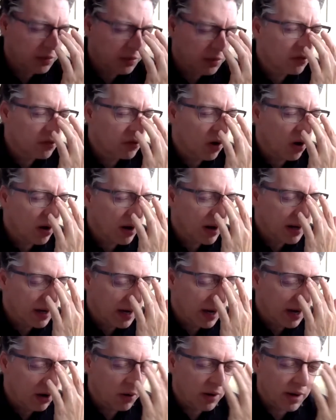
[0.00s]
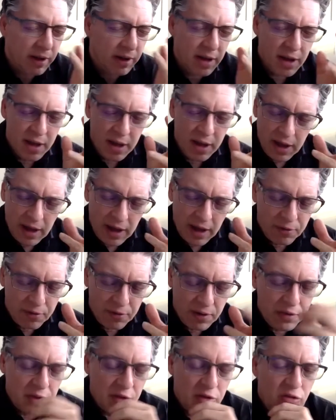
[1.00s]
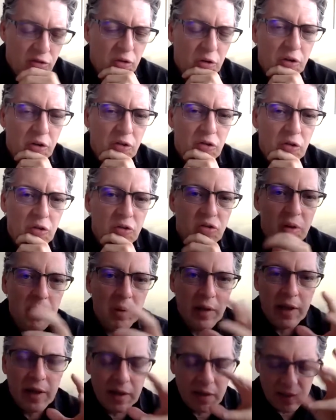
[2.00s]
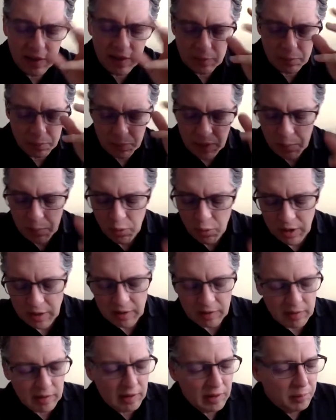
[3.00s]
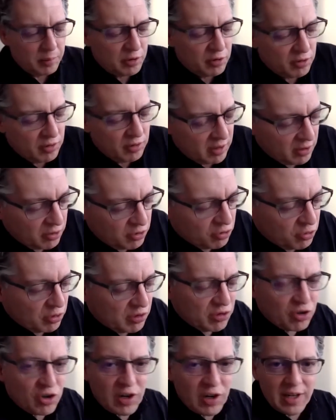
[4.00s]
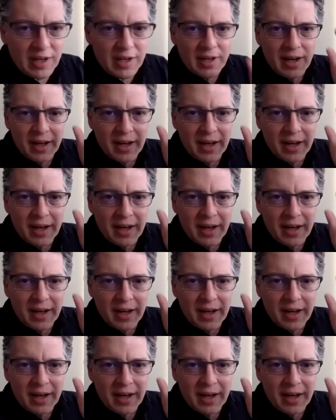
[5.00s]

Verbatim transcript: this talk, and now I I find this story so stimulating that my brain is a little uh, short-circuited.